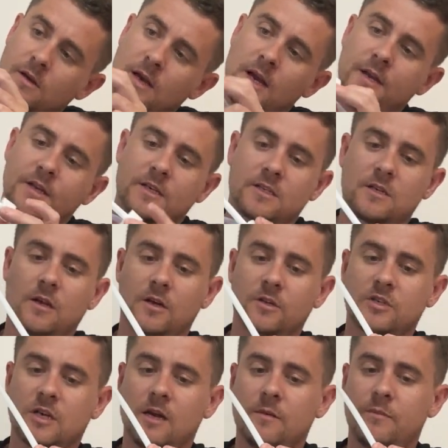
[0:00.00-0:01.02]
any
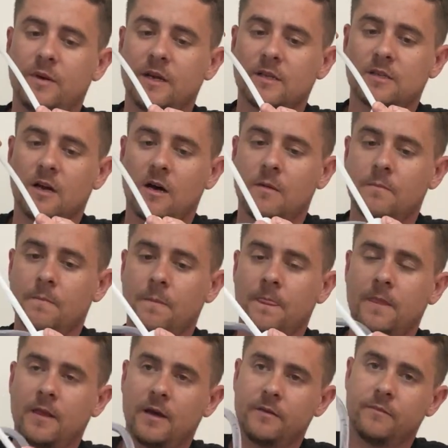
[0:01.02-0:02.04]
sludge getting picked up,
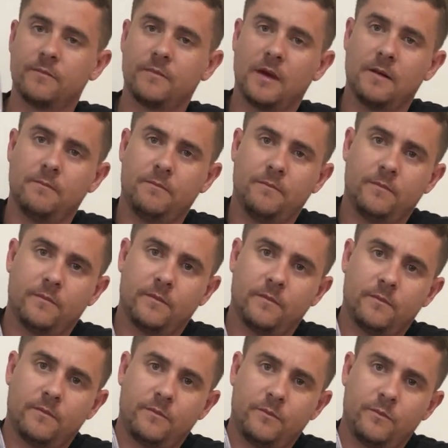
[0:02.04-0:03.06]
and
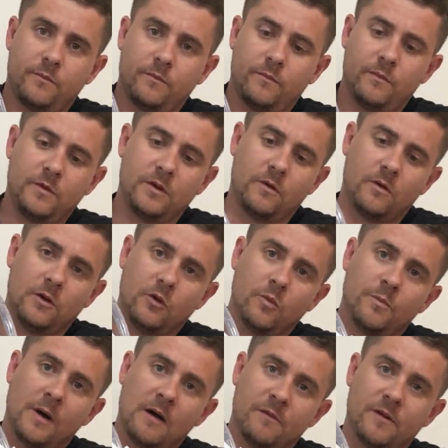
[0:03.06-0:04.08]
you got a little
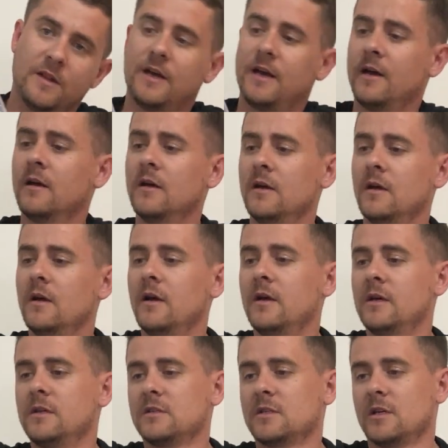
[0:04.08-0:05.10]
buffer there.
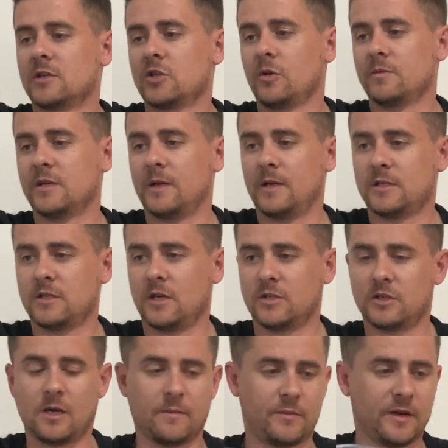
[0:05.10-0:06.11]
So it stops any sludge
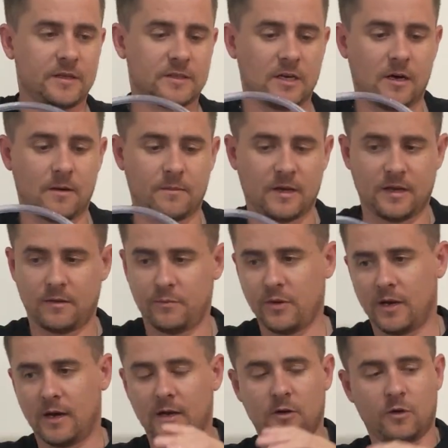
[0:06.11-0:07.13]
getting picked up, and then put
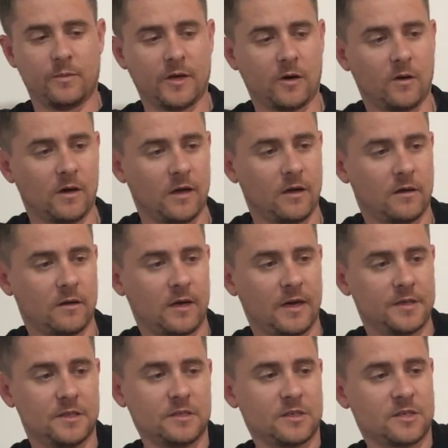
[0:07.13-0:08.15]
that a little bit higher,
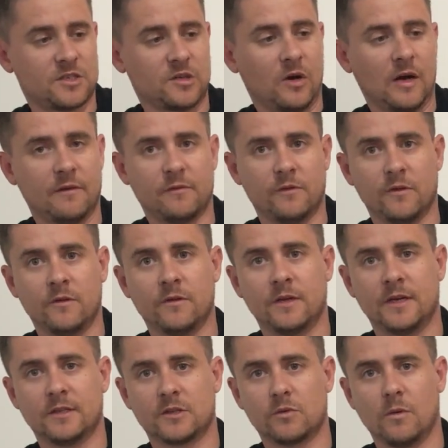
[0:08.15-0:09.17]
and then just siphon
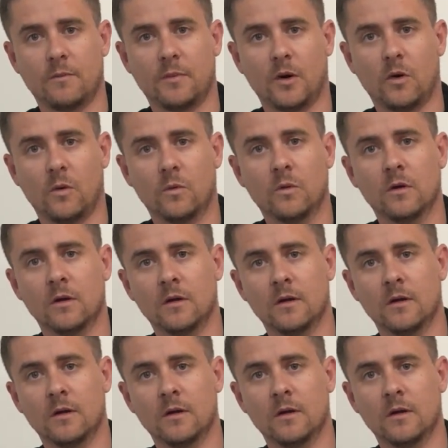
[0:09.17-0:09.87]
into a bottle.